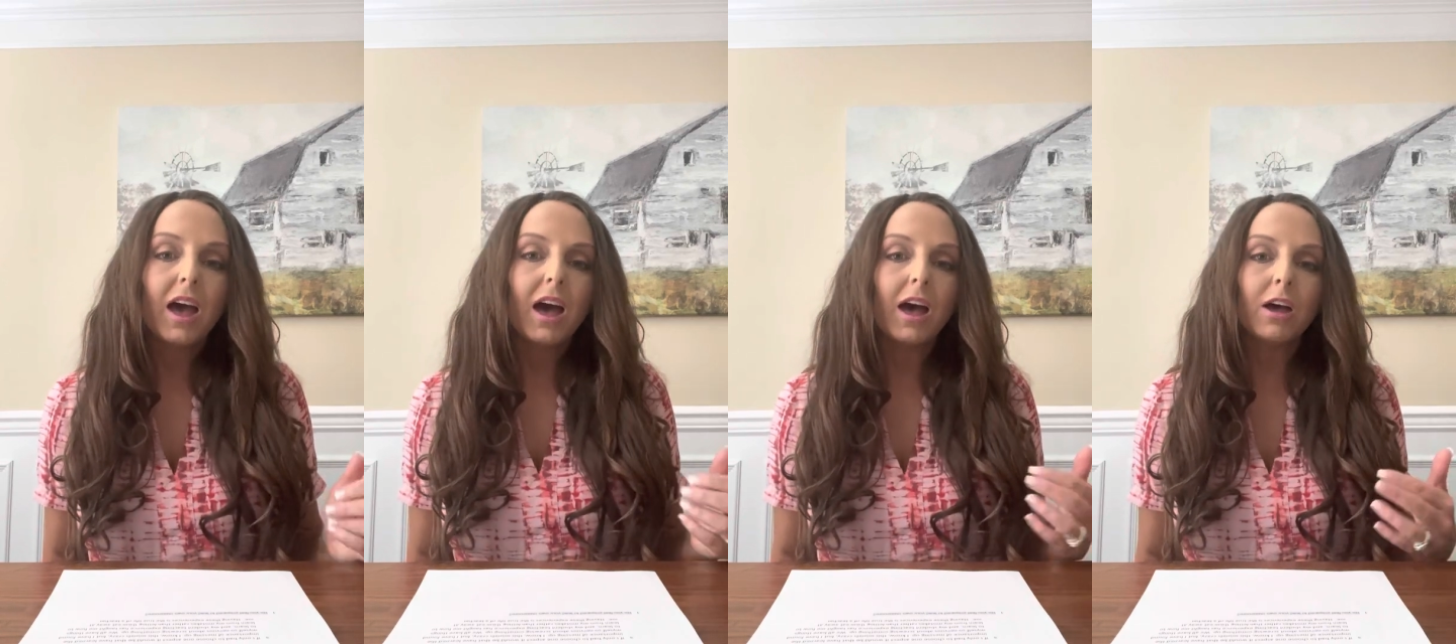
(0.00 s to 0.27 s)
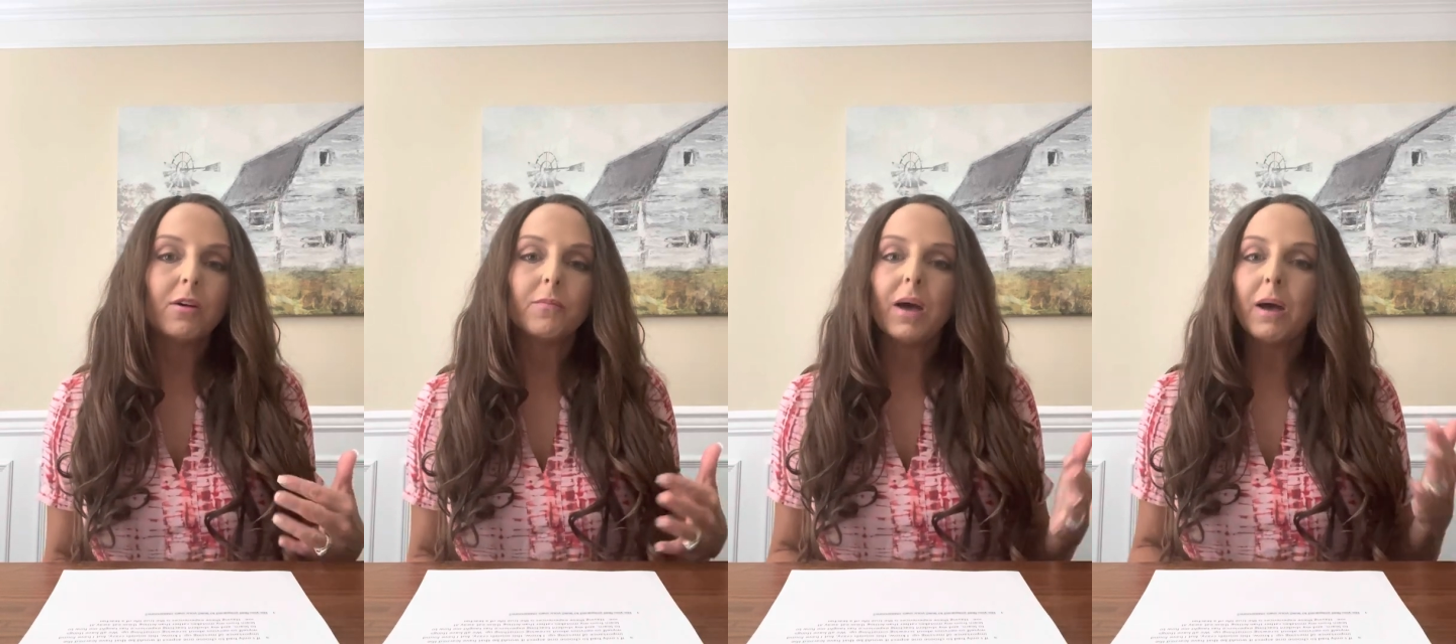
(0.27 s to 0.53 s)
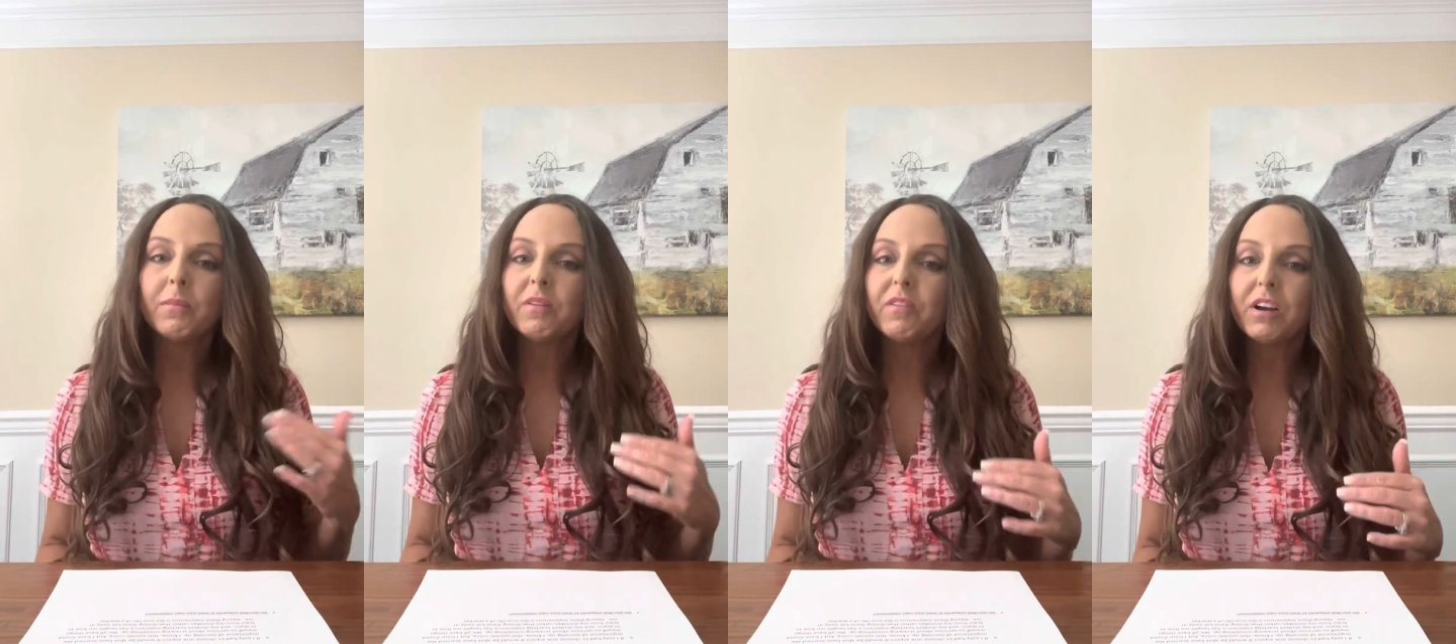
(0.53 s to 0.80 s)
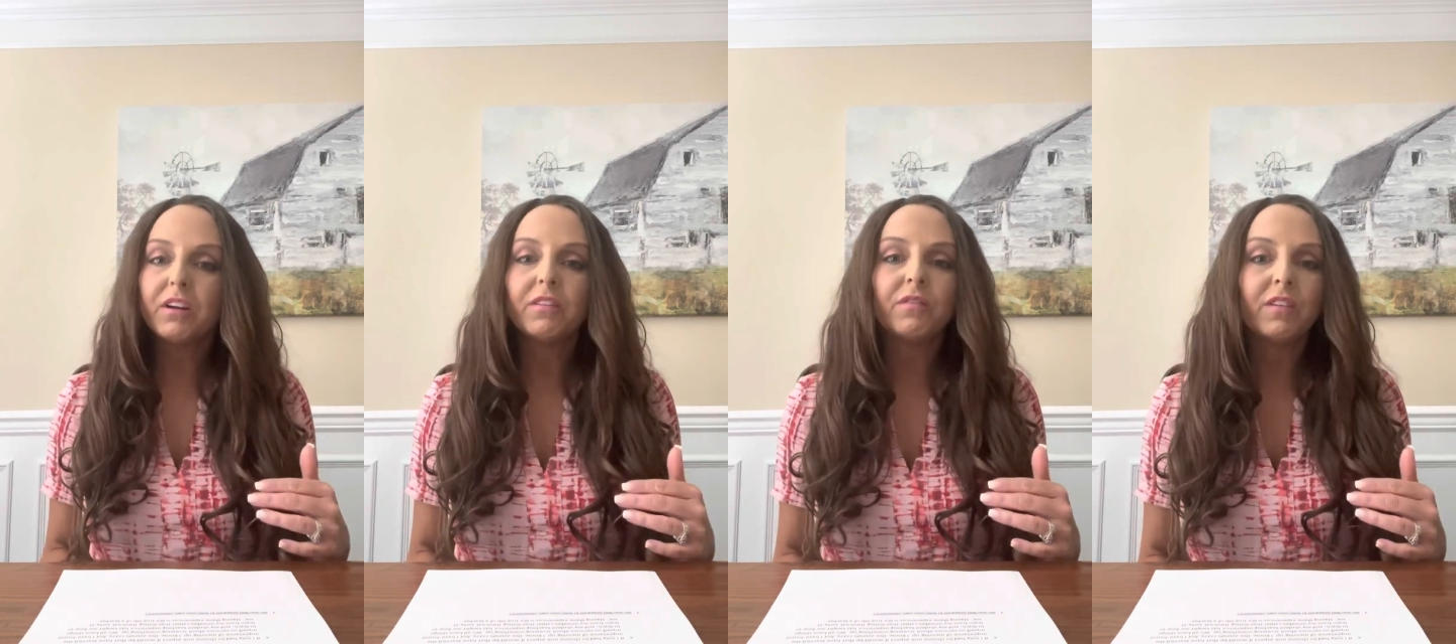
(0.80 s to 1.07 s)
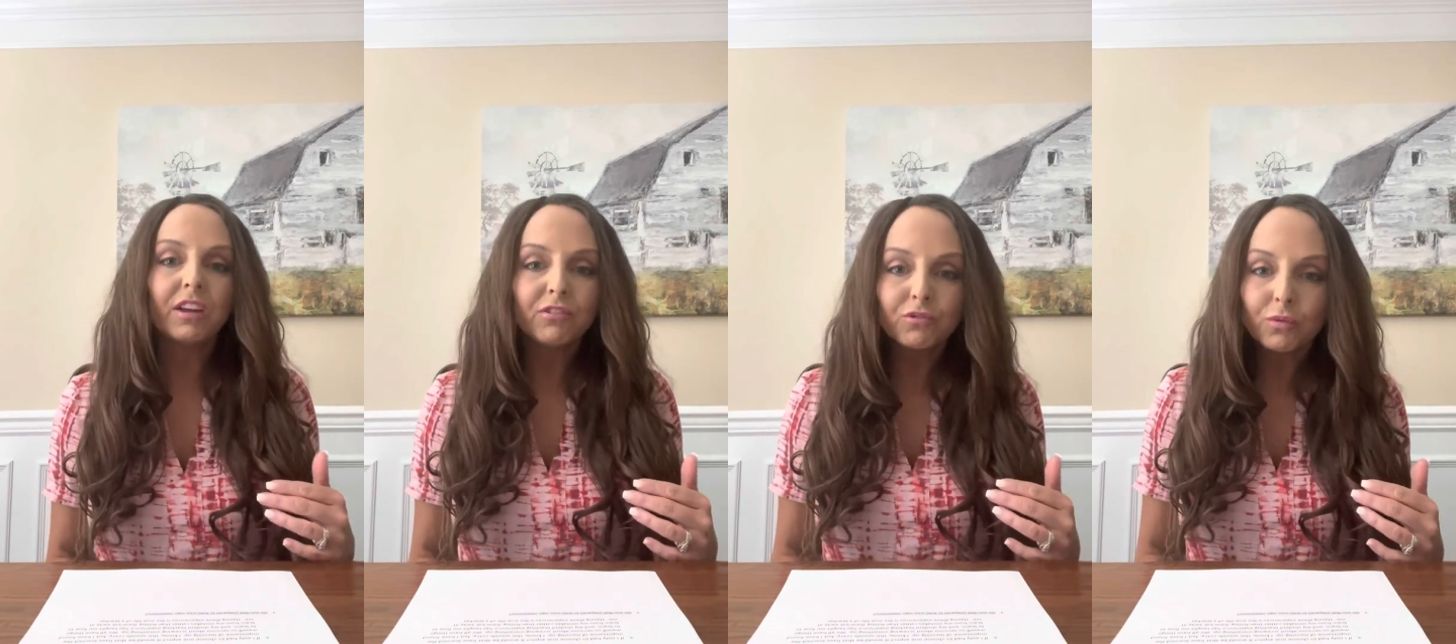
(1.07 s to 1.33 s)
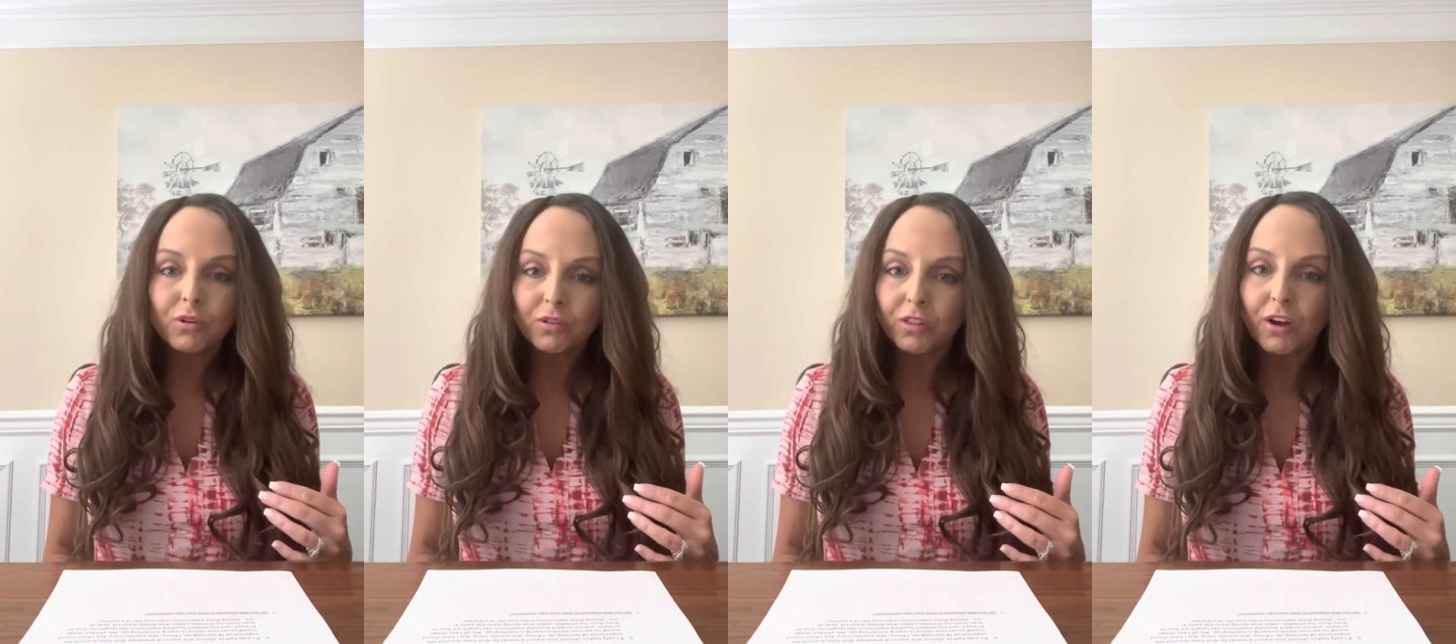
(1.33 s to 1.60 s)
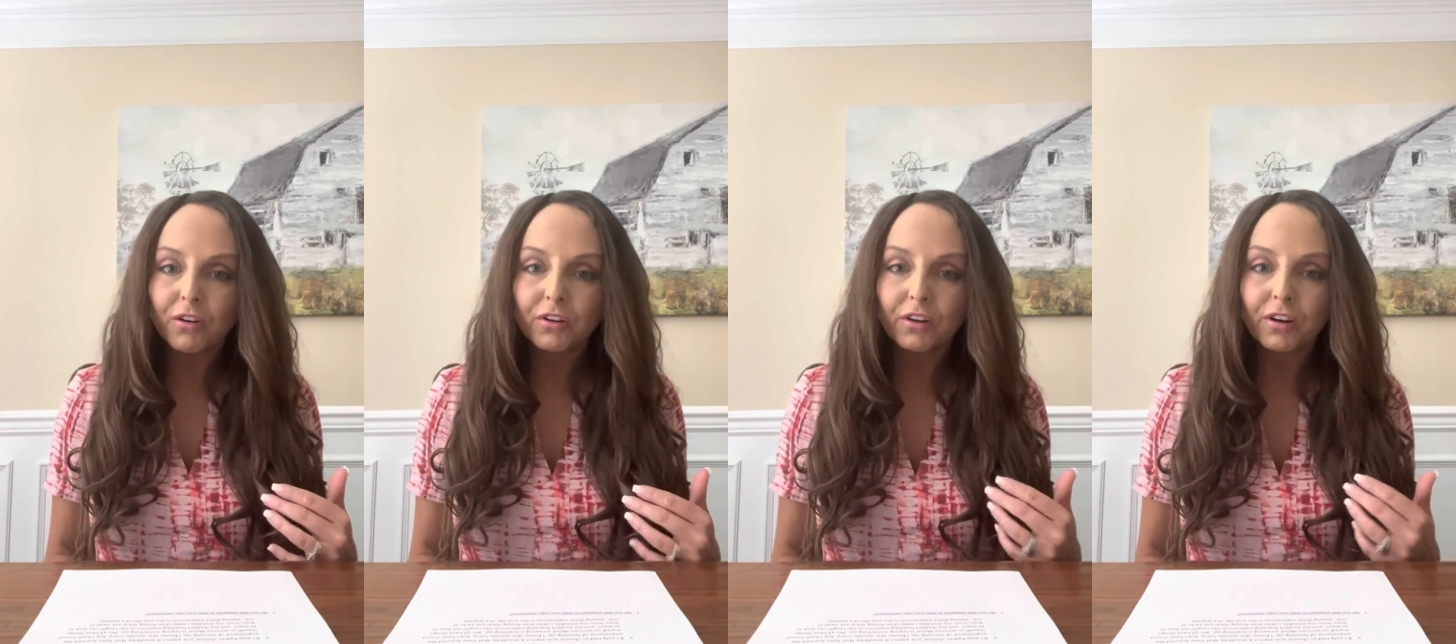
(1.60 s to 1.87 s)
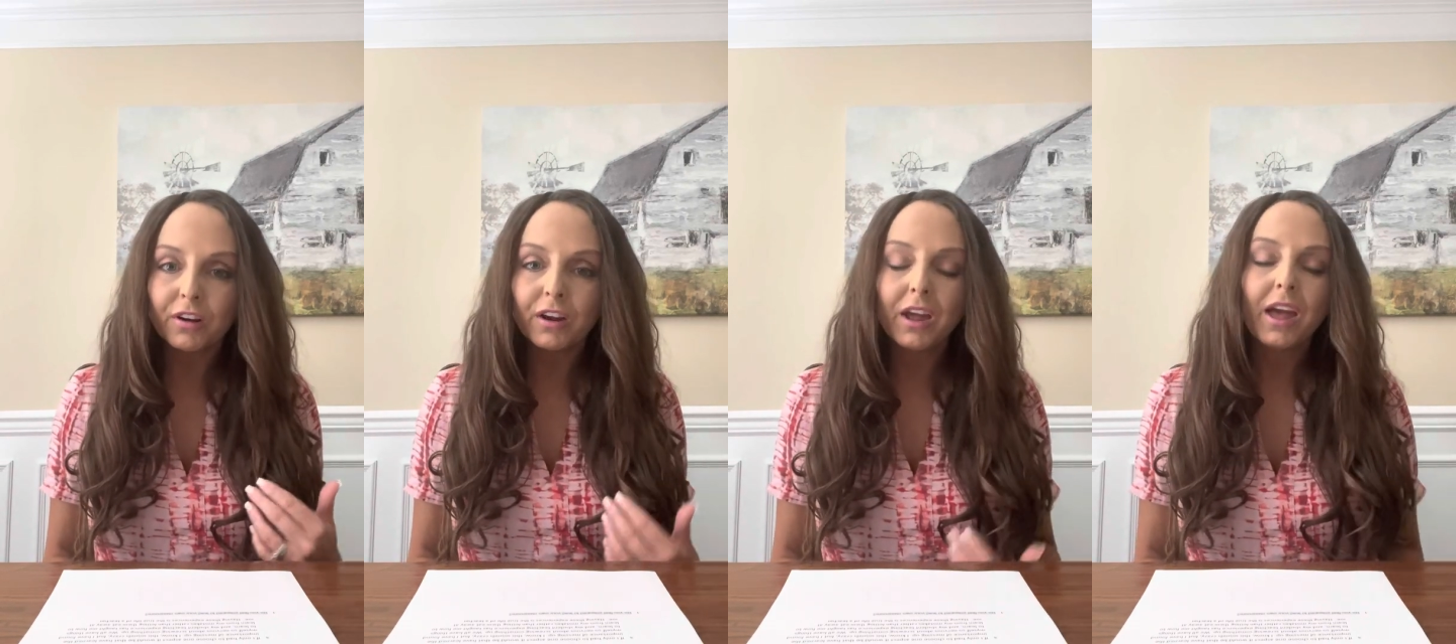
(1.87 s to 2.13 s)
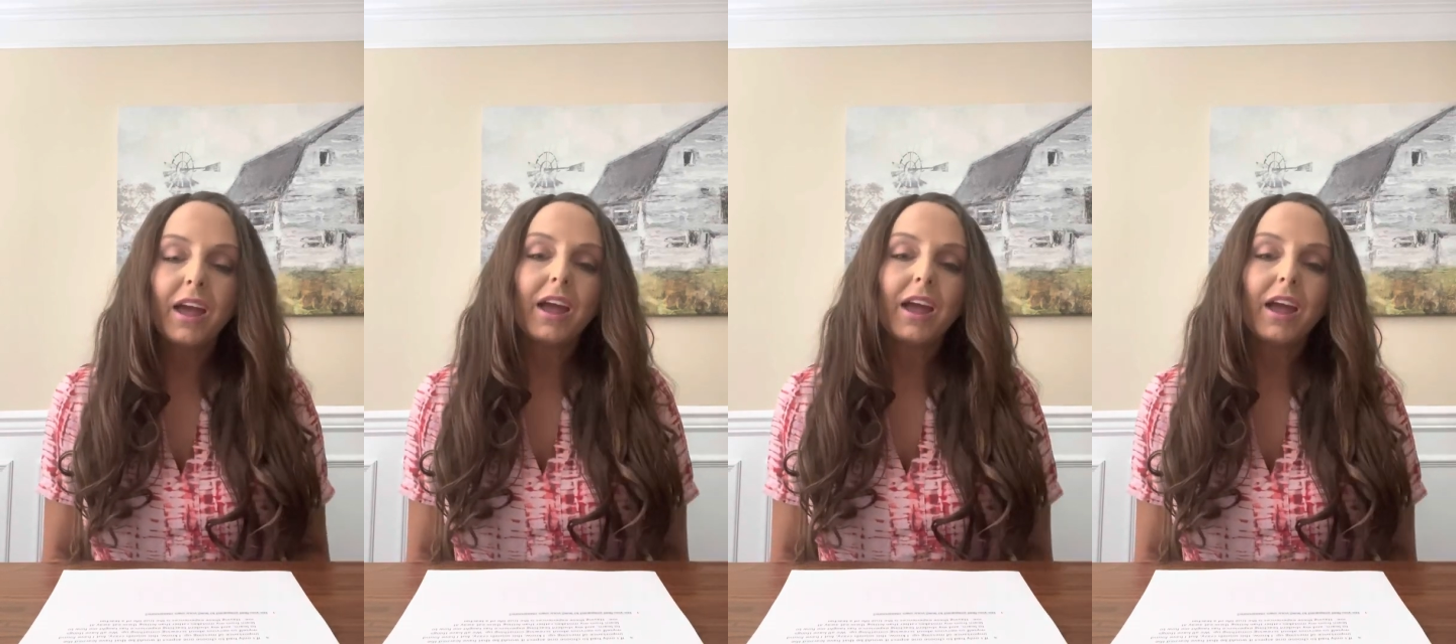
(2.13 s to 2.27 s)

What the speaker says: I'm a very visual learner,